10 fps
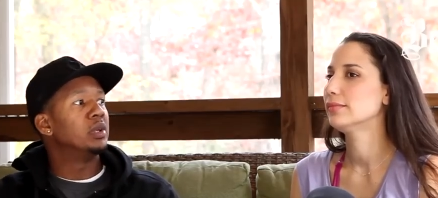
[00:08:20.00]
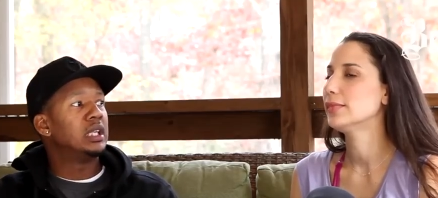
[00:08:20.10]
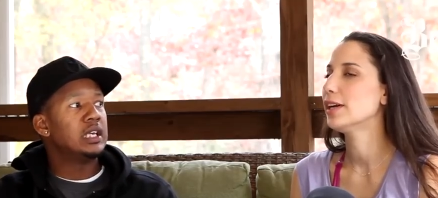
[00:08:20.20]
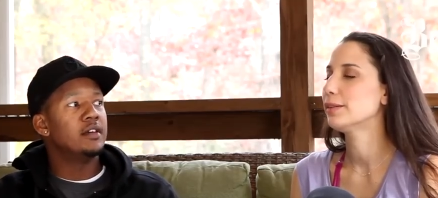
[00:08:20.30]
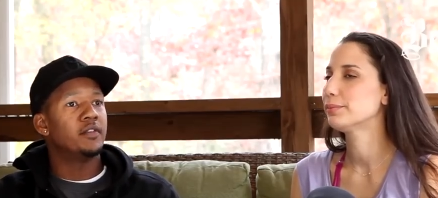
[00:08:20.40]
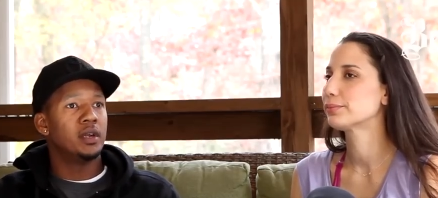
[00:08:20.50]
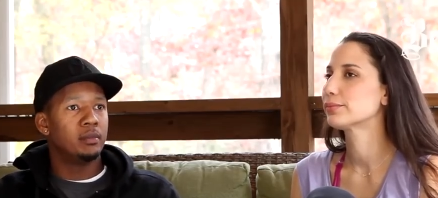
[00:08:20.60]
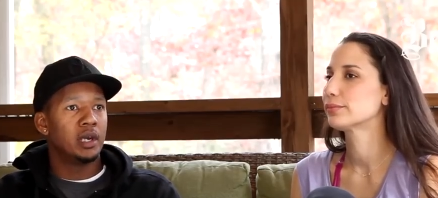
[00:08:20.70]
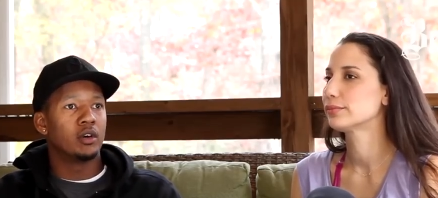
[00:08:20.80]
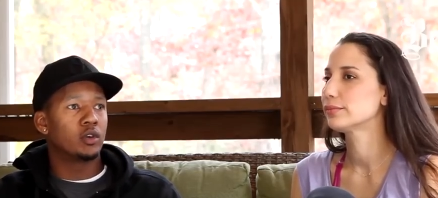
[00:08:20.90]
Speaker 1: Believe yeah. in
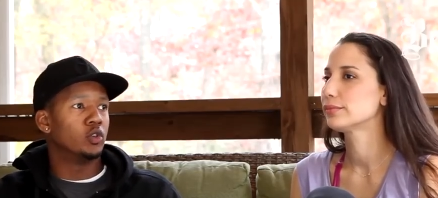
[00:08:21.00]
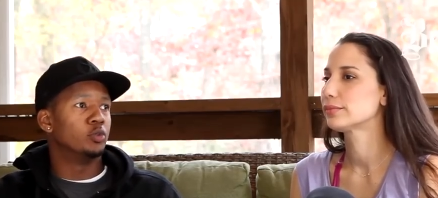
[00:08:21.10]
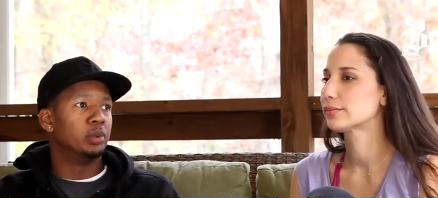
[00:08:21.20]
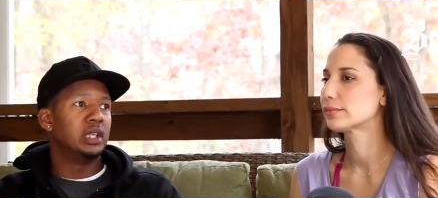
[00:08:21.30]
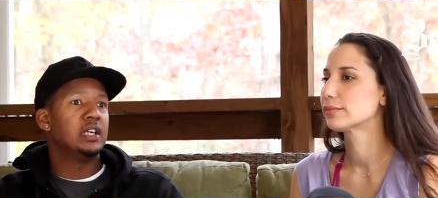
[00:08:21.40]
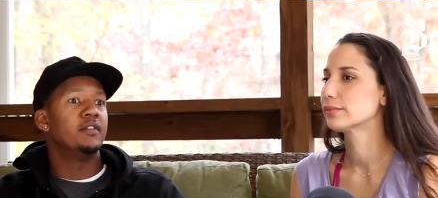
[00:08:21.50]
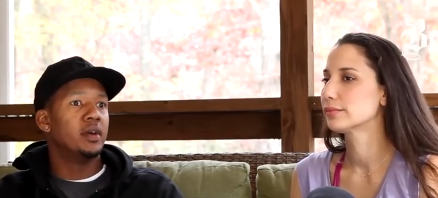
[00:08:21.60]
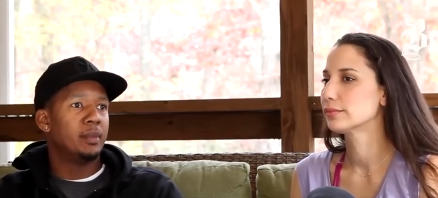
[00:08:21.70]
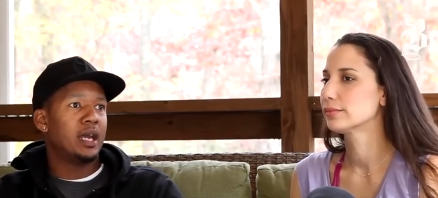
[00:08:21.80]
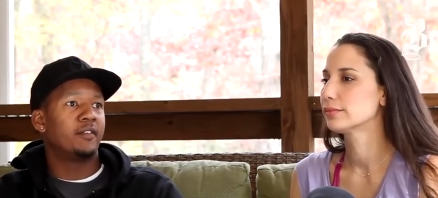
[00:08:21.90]
miracles, believe in
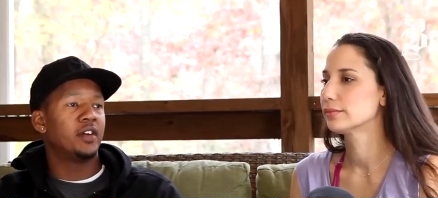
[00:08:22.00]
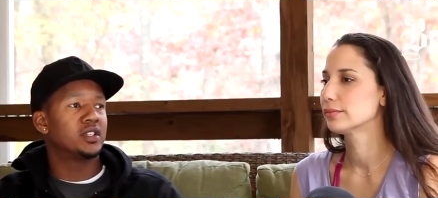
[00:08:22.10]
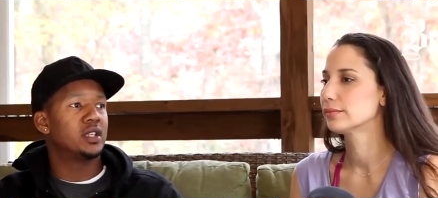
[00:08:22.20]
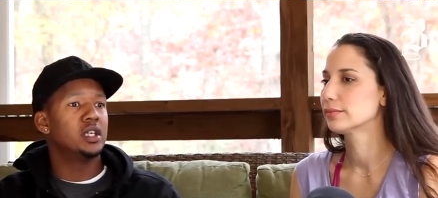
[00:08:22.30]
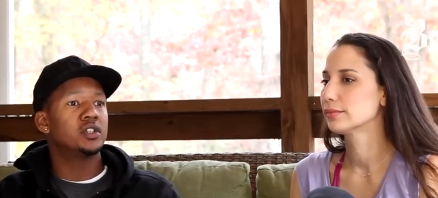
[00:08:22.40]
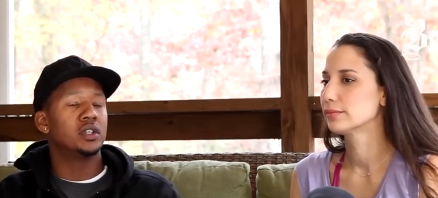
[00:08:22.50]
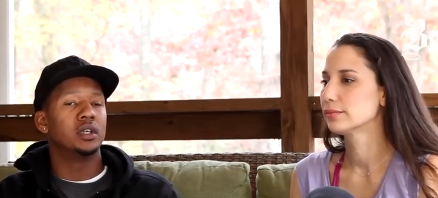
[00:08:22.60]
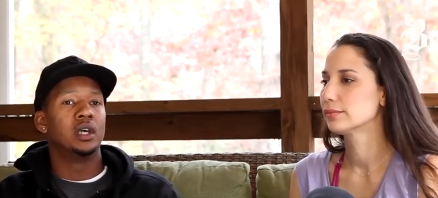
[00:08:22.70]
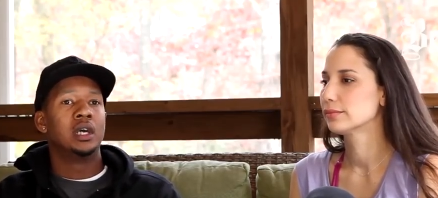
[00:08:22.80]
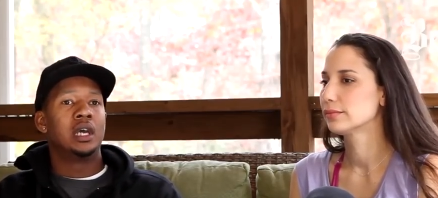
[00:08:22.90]
manifestation,
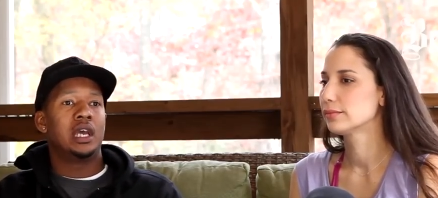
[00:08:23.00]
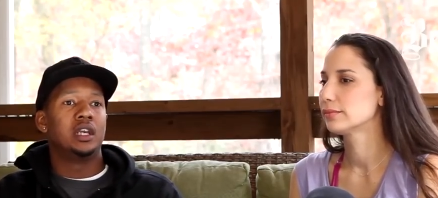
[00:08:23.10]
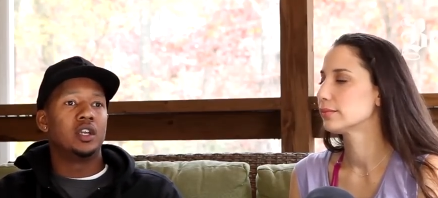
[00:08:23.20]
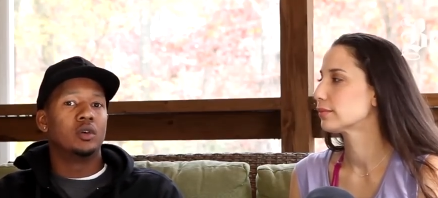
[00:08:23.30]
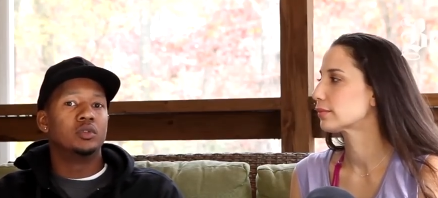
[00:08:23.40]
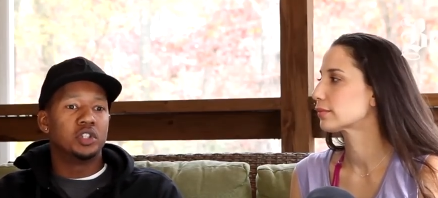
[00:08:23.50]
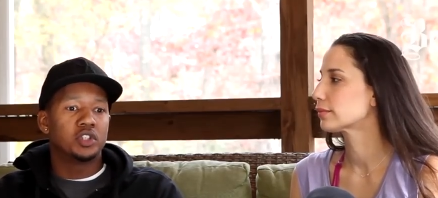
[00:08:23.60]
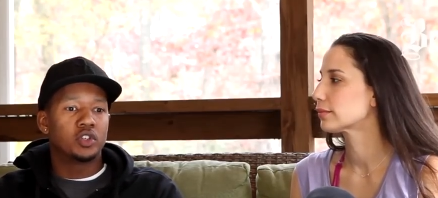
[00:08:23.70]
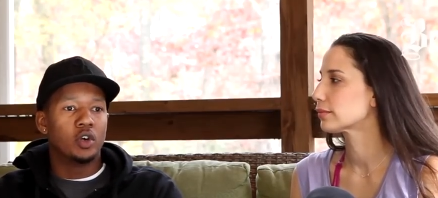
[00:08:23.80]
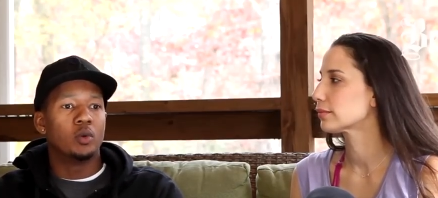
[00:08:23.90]
and don't
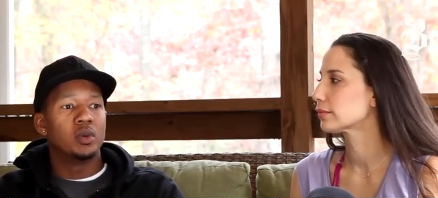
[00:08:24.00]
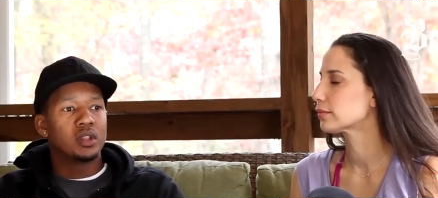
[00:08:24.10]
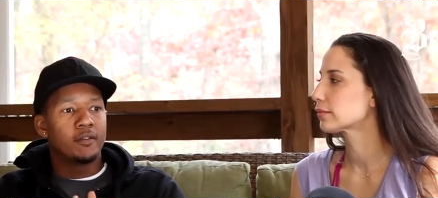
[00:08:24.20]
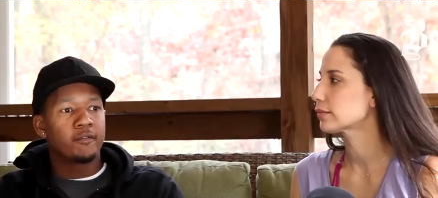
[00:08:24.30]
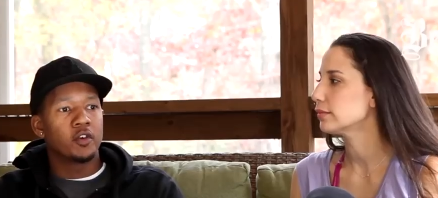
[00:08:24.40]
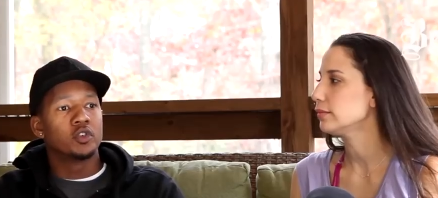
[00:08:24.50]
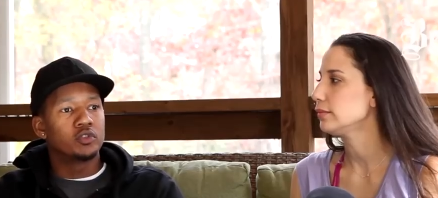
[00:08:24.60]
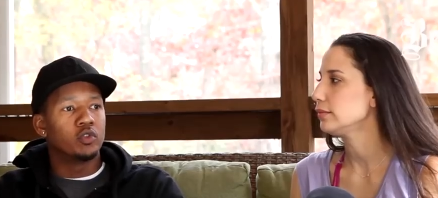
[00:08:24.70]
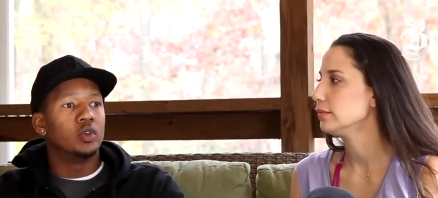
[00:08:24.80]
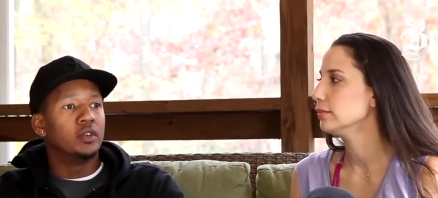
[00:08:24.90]
just go with the first
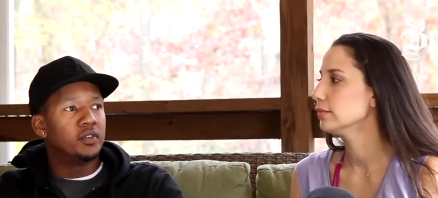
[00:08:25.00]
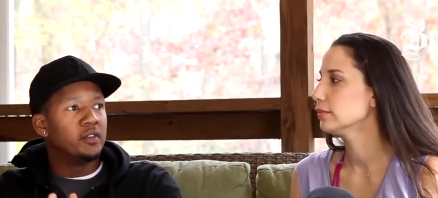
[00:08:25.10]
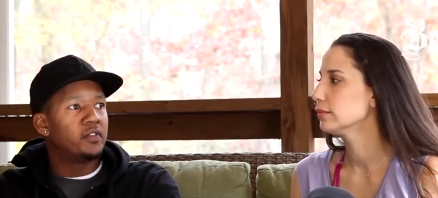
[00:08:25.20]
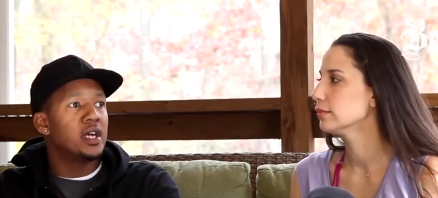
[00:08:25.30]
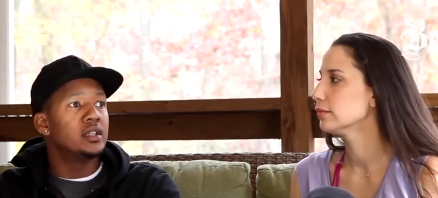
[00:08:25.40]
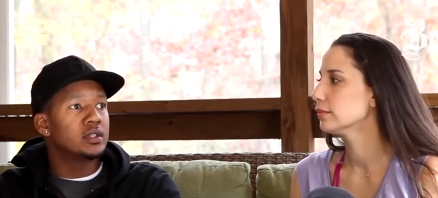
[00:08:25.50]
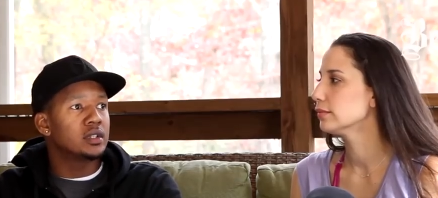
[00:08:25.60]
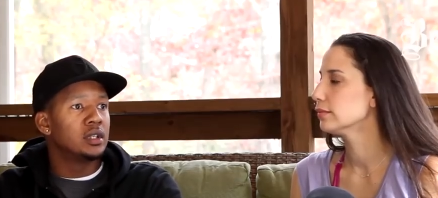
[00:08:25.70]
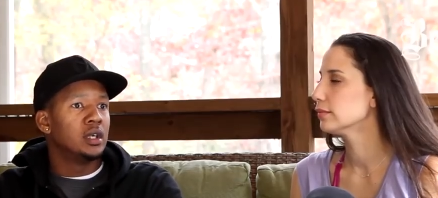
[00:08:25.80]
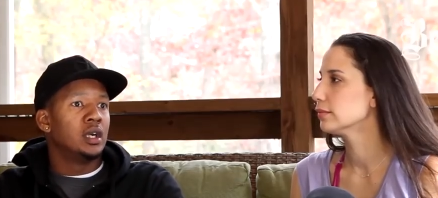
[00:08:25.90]
rule of defense
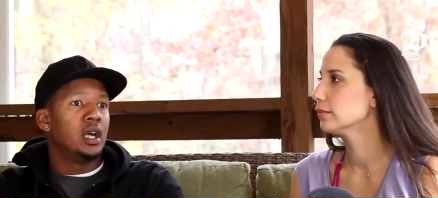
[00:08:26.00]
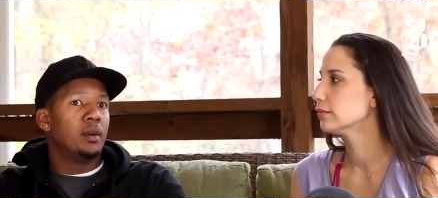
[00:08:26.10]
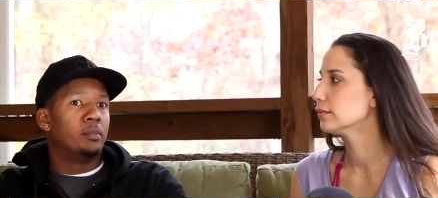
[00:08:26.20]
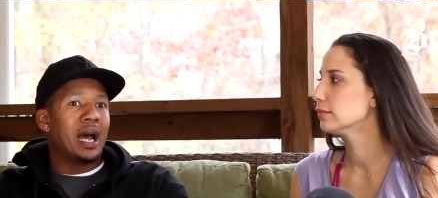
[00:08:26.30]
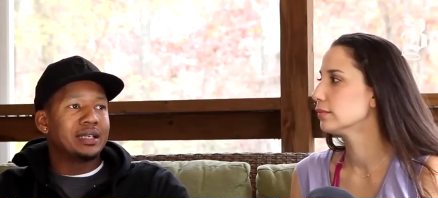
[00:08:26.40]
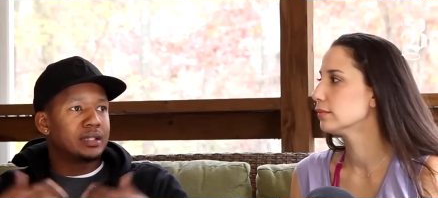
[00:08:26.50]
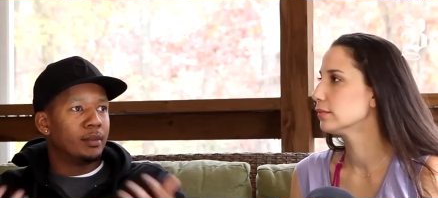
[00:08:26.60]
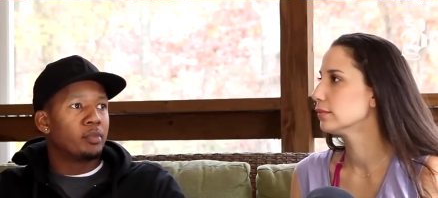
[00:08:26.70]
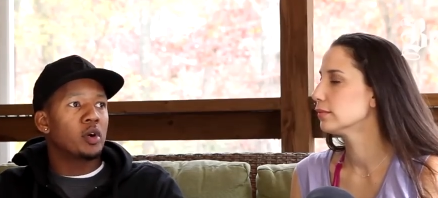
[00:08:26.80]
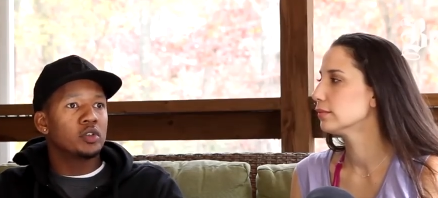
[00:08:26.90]
by some
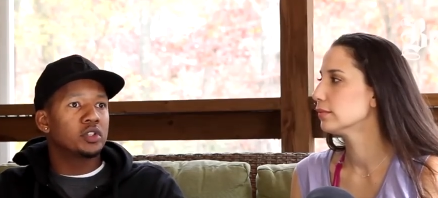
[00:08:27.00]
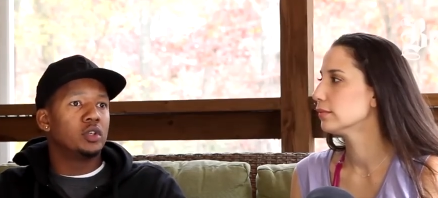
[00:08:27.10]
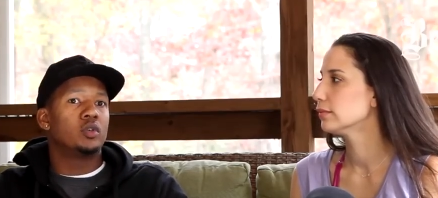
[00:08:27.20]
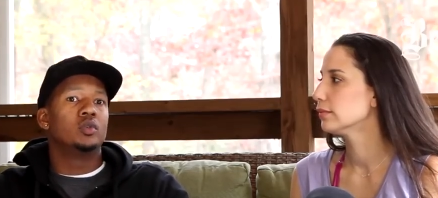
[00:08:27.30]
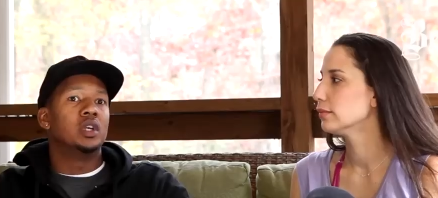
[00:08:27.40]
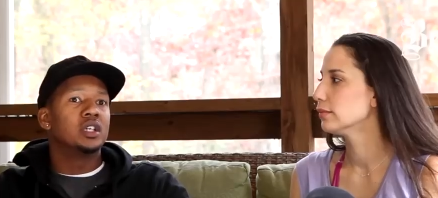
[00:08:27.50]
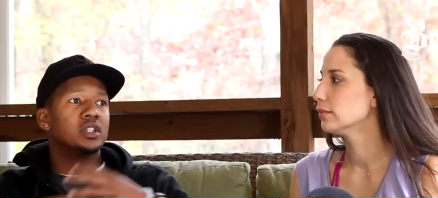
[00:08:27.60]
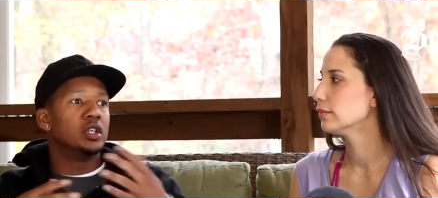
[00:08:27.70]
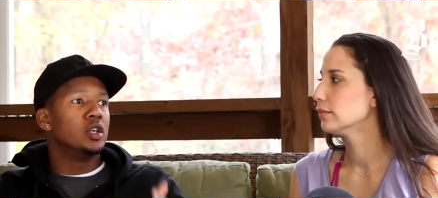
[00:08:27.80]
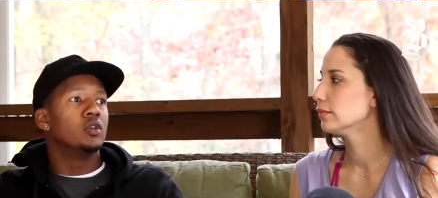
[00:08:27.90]
person who
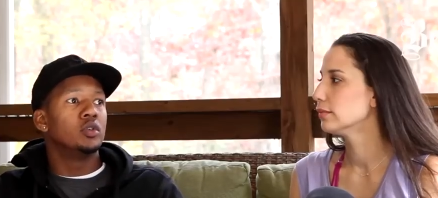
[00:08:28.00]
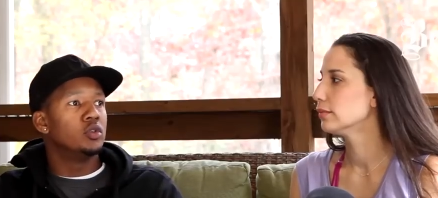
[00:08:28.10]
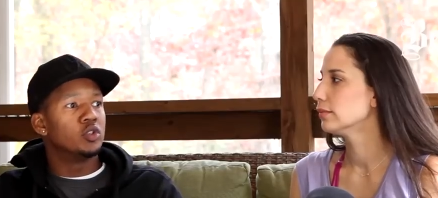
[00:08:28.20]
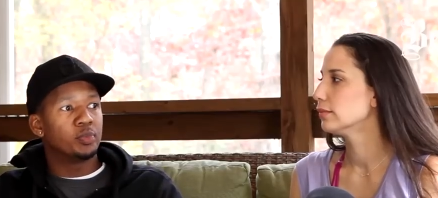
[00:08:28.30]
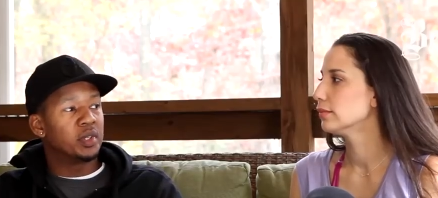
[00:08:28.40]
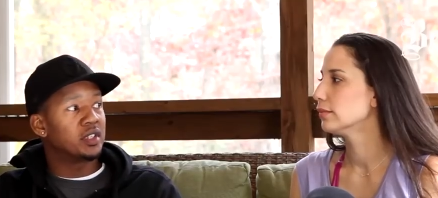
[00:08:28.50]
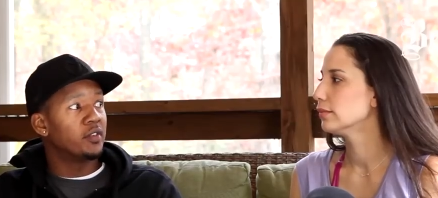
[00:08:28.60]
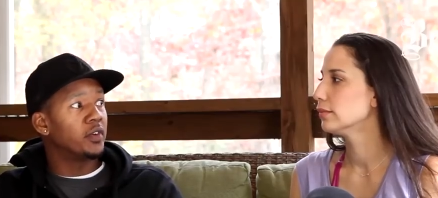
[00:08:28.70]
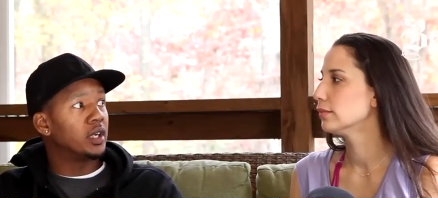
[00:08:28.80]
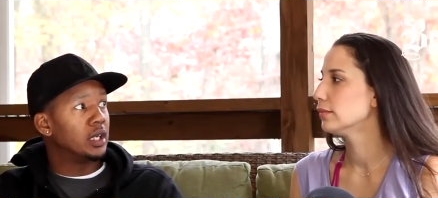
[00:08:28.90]
doesn't know you
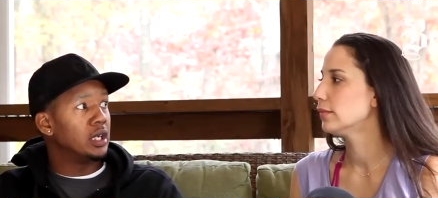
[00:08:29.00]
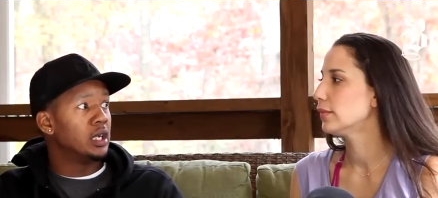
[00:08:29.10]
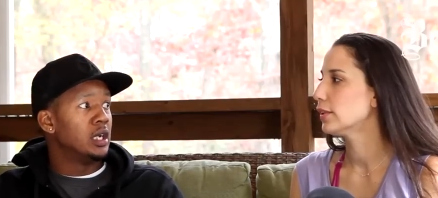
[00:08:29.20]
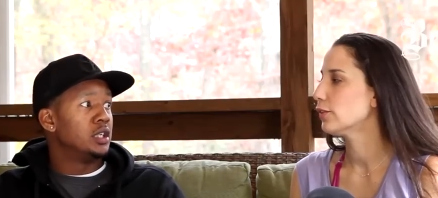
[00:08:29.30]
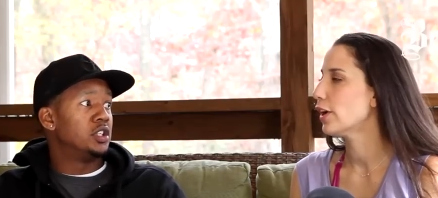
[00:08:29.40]
specifically, right.